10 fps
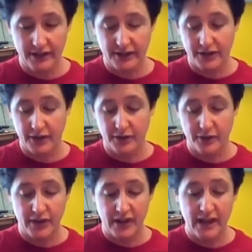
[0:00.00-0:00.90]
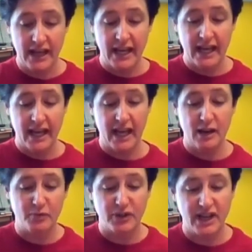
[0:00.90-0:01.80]
so the
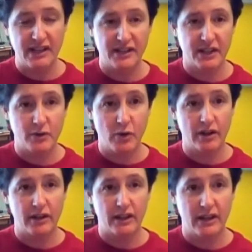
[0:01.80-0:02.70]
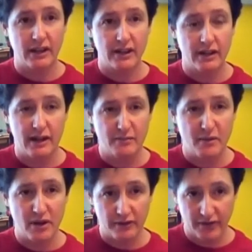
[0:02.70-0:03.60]
amp retains the quality
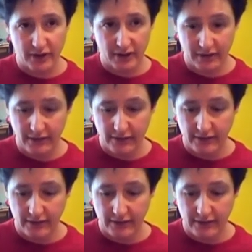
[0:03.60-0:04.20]
of the